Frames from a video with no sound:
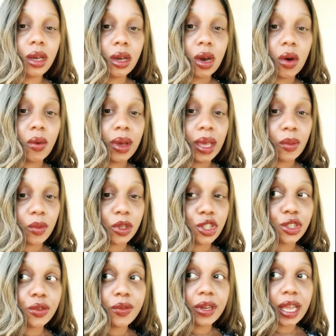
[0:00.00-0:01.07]
go and
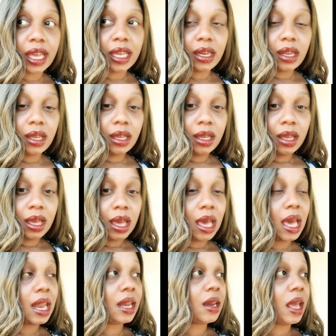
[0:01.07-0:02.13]
rejuvenate
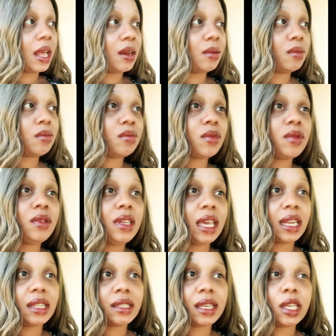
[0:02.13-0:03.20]
and
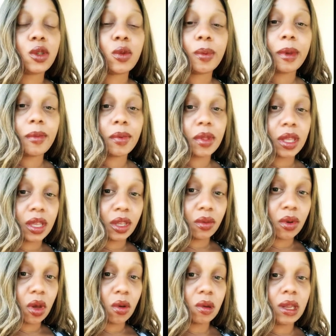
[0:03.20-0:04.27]
get in touch with people that
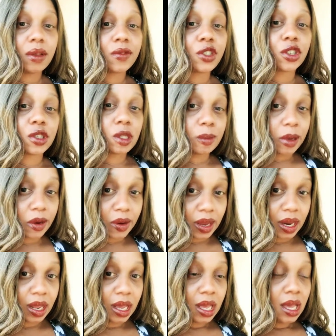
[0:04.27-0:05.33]
you know lift your
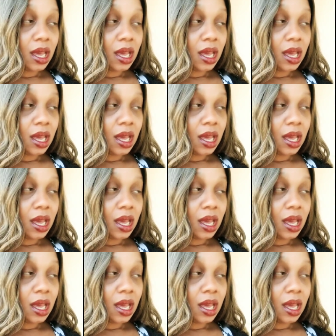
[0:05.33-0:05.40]
spirit